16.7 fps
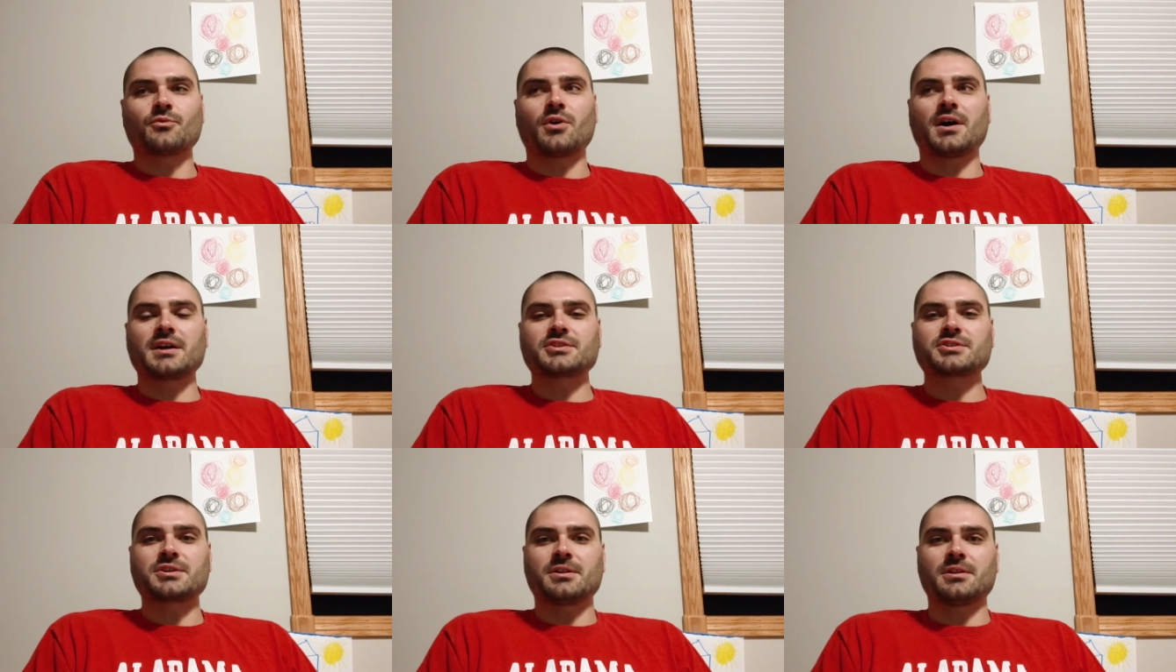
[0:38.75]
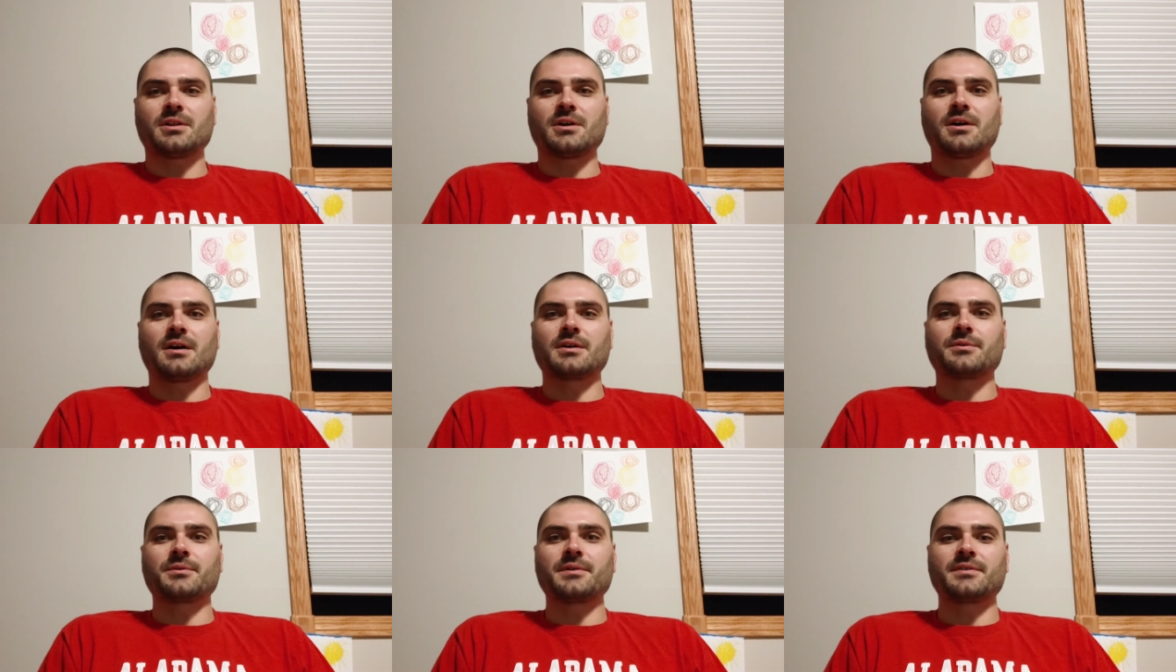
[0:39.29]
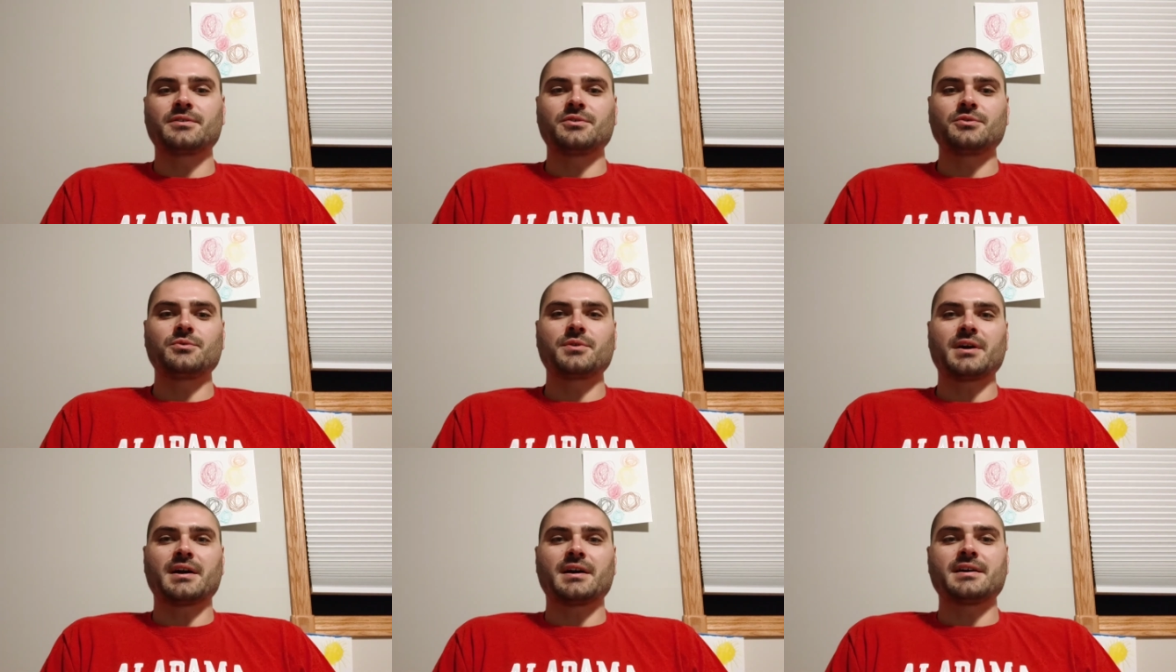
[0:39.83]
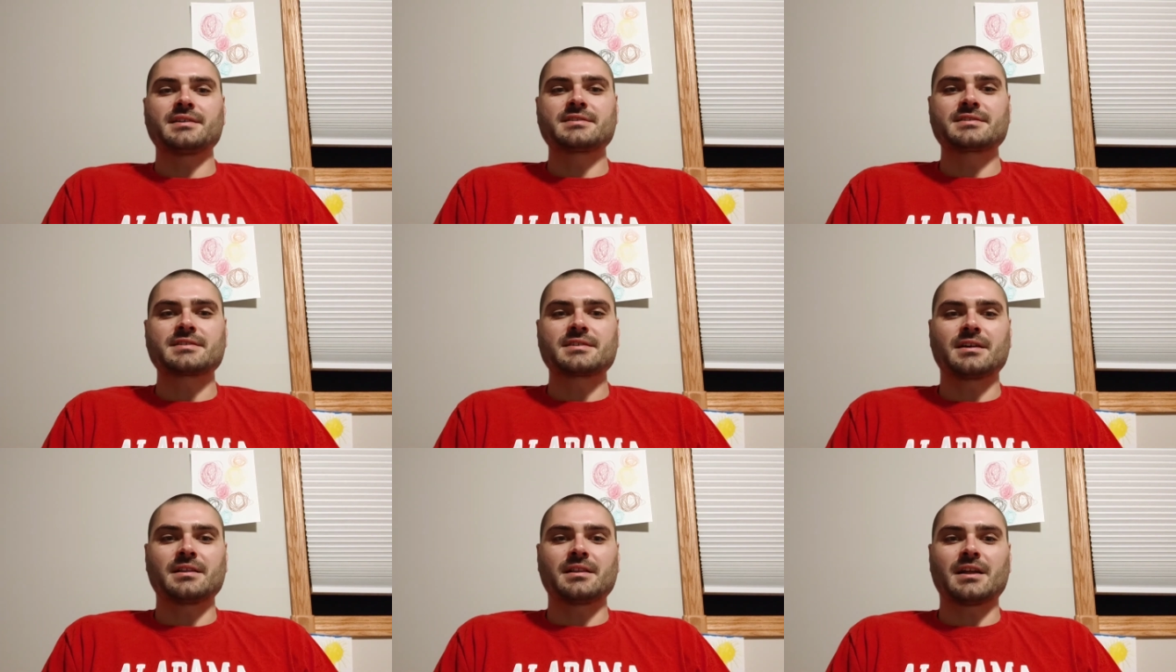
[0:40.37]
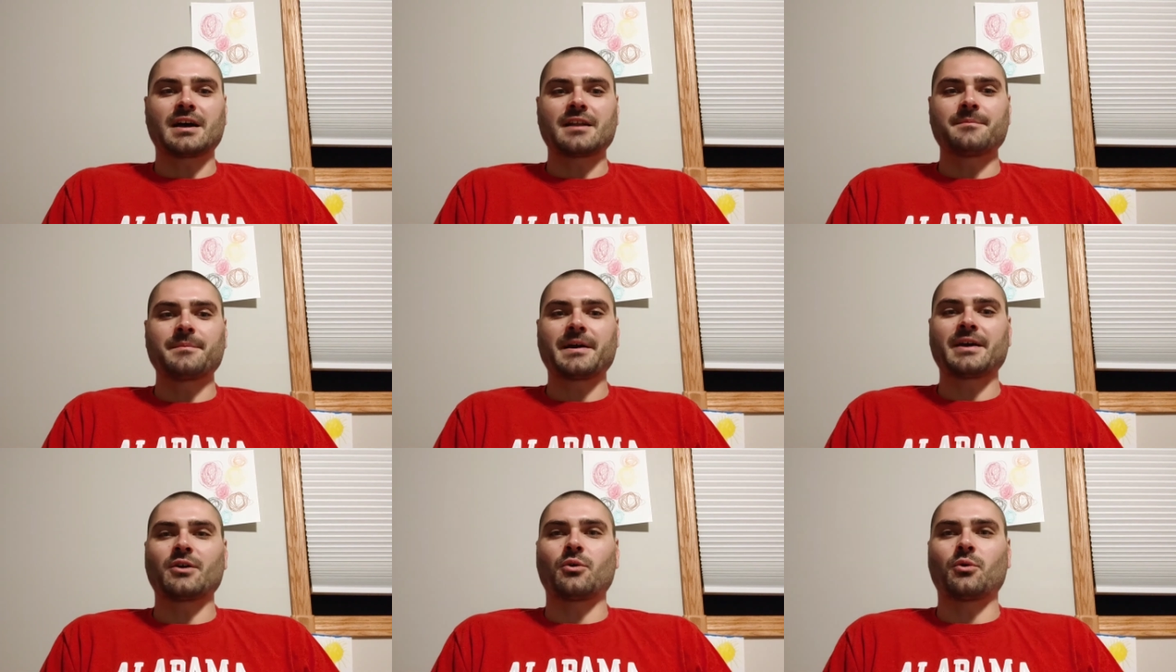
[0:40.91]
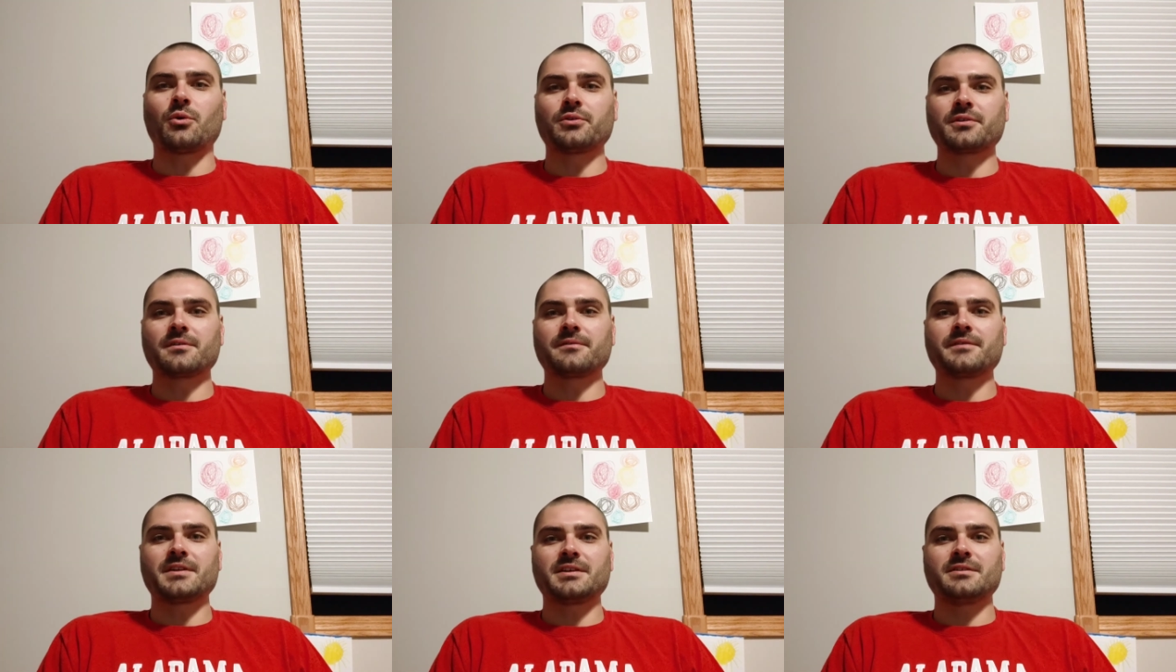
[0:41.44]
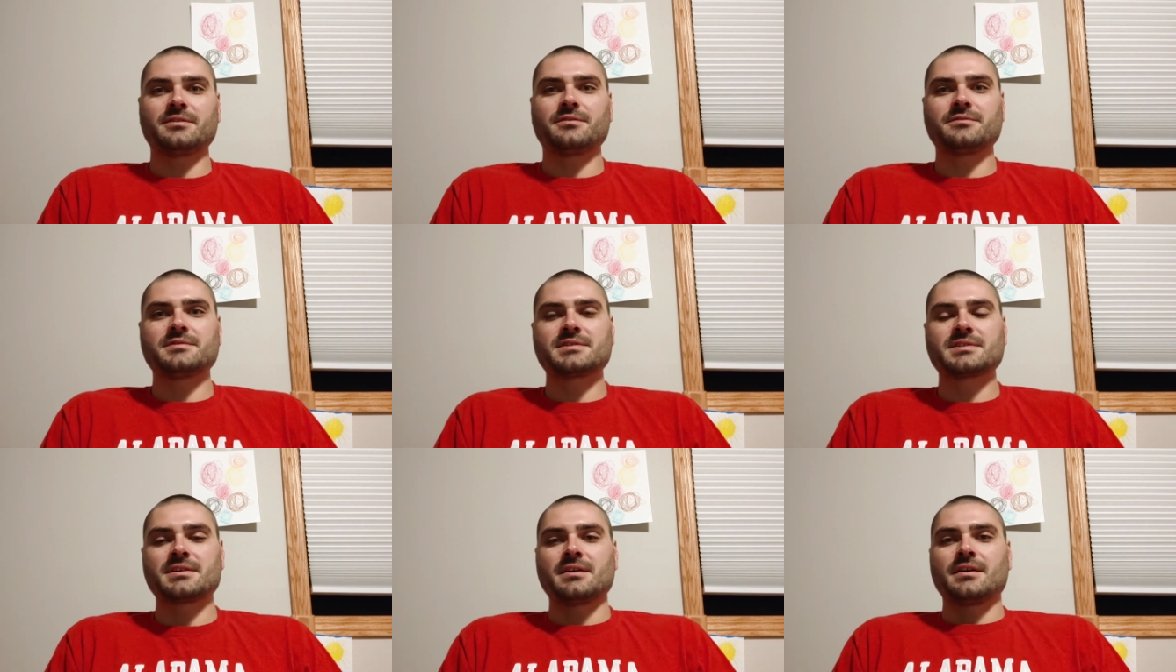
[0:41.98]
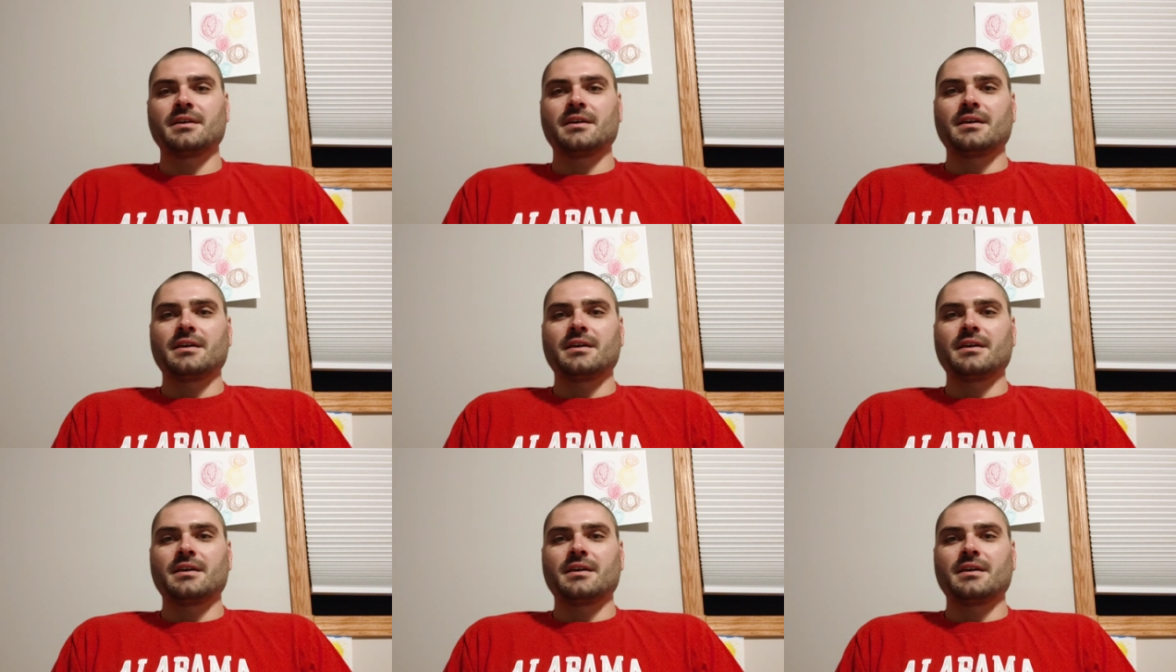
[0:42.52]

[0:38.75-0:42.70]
watch along with you guys a lot of my older videos